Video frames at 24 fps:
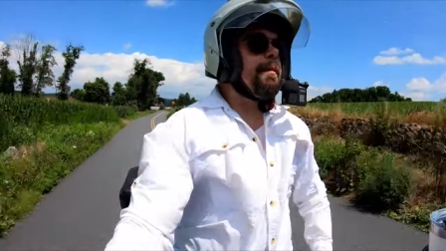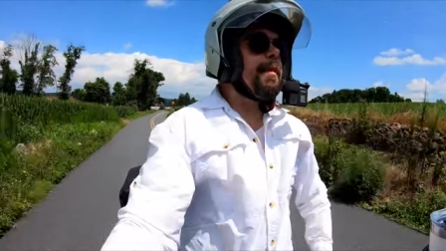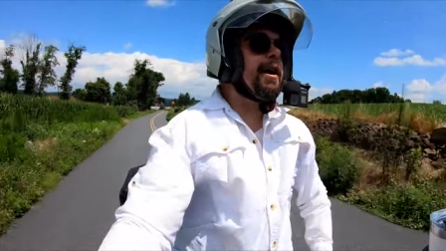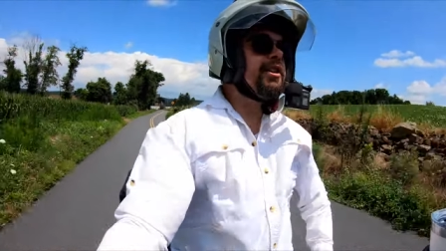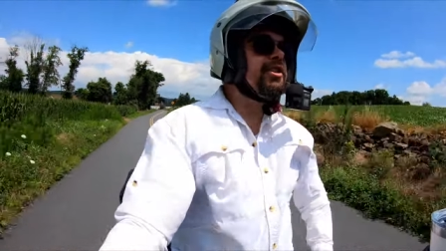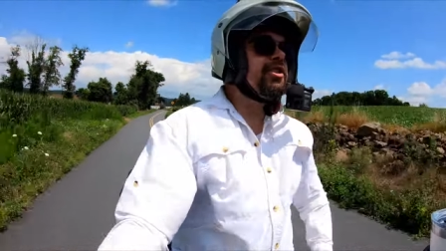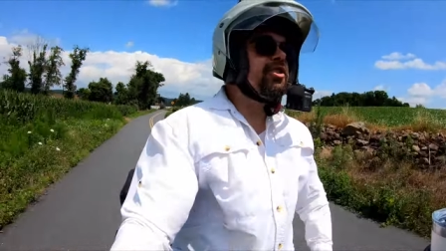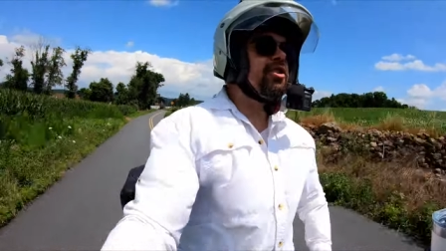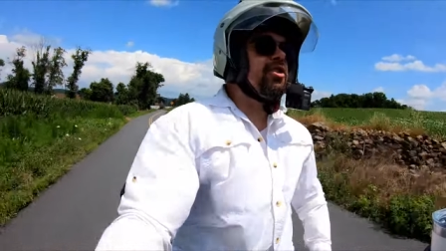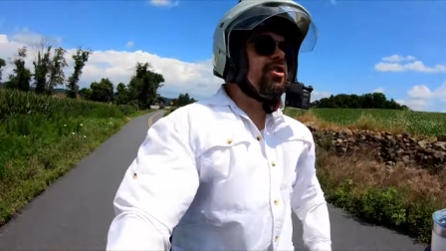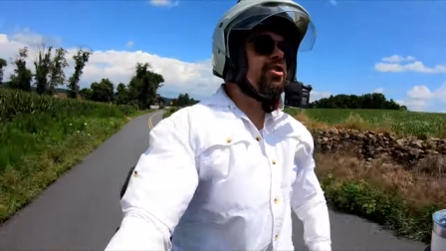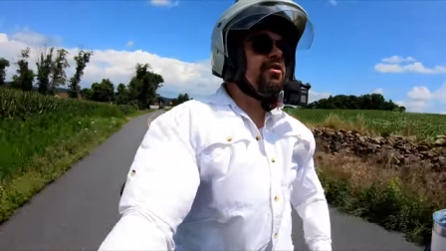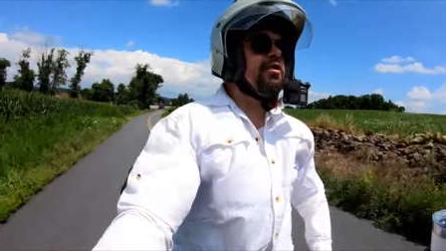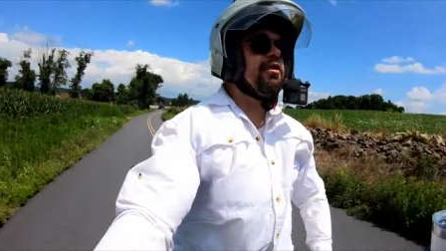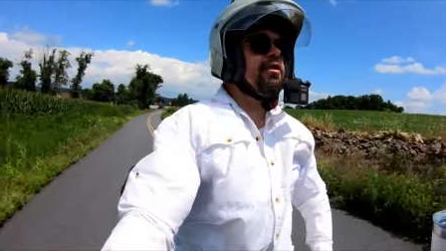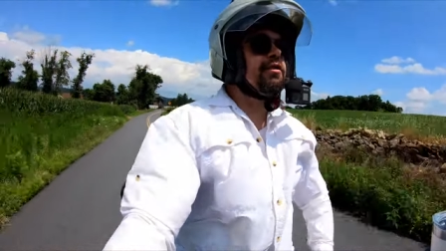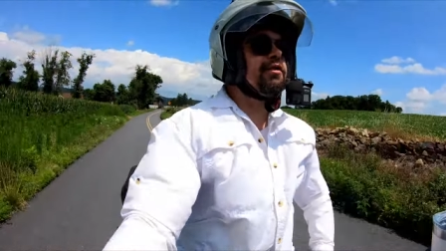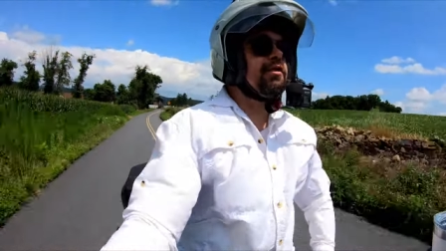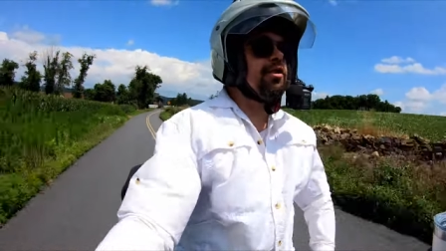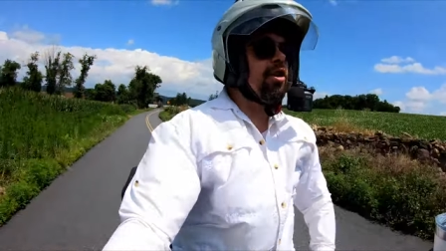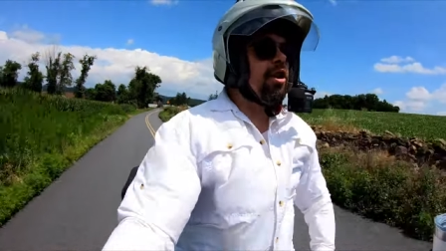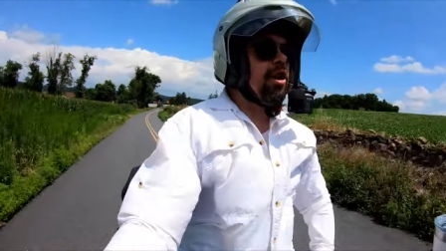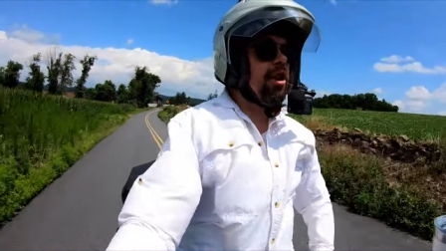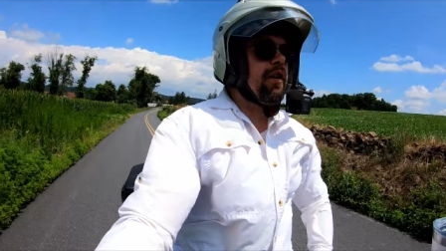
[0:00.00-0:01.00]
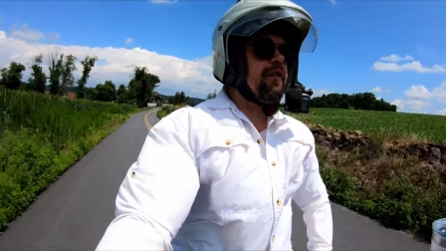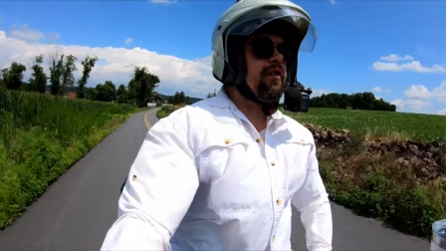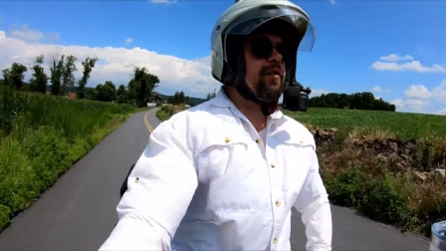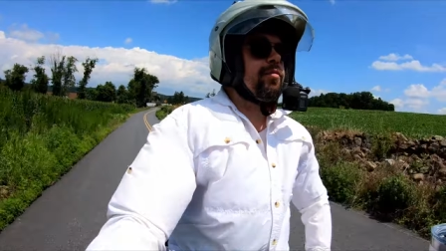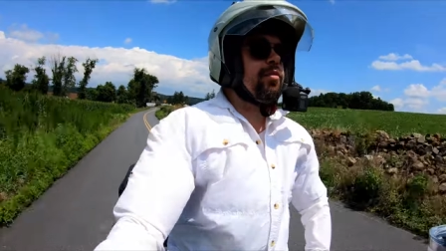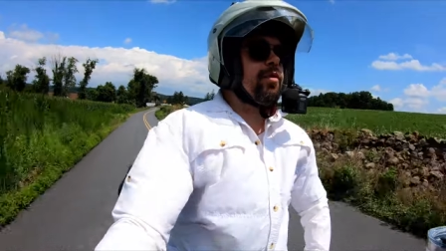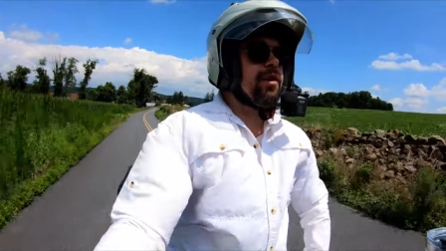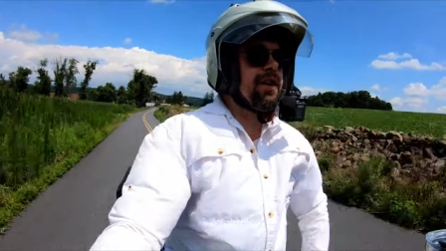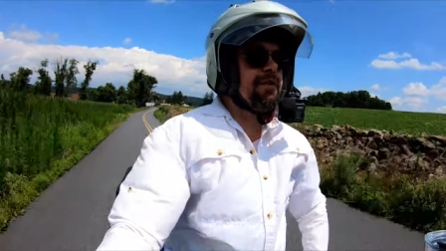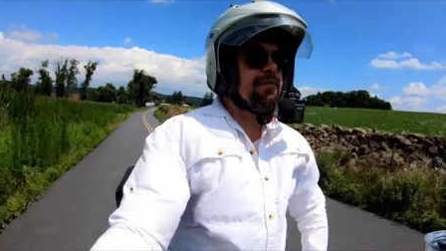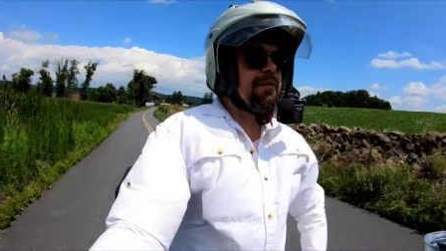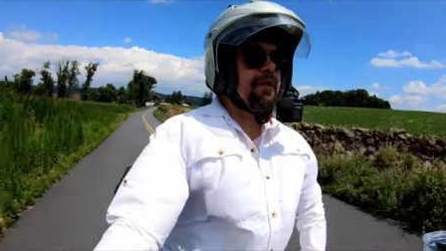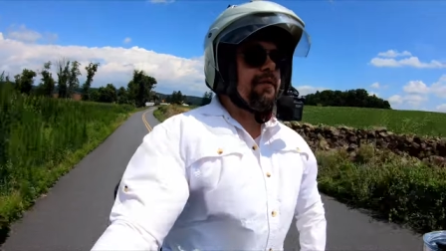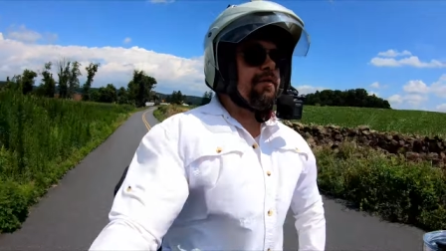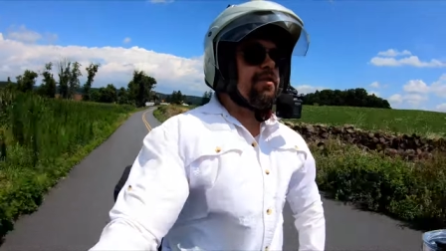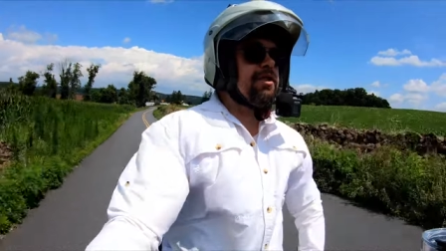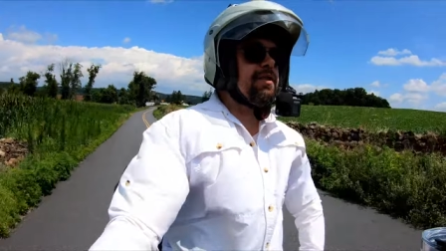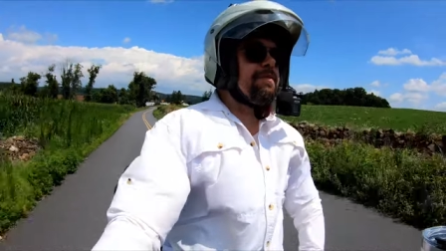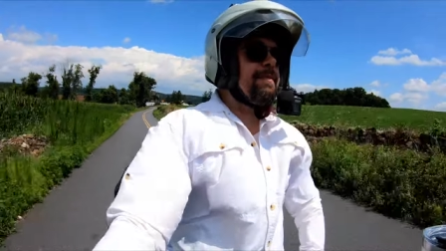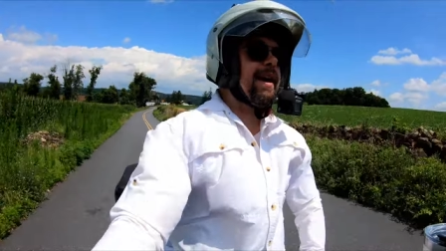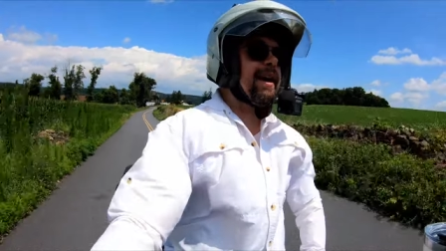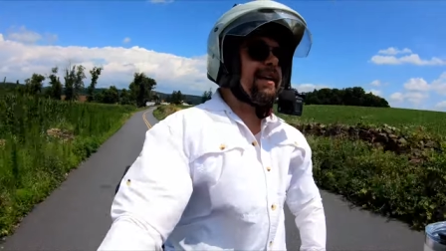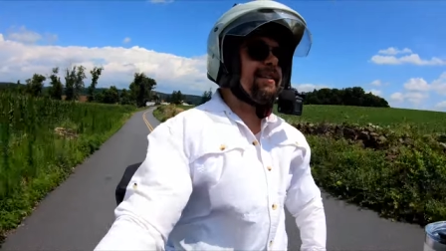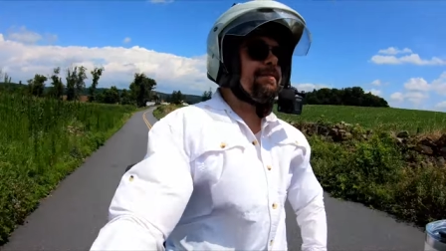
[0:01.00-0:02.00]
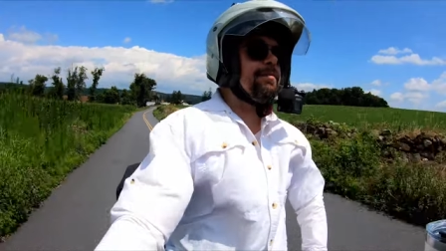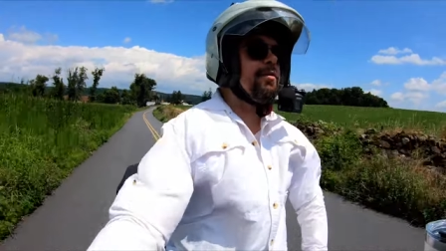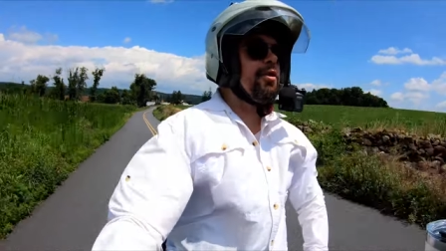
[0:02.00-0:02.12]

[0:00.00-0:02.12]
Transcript: much kudos to Harley for putting the Revolution Max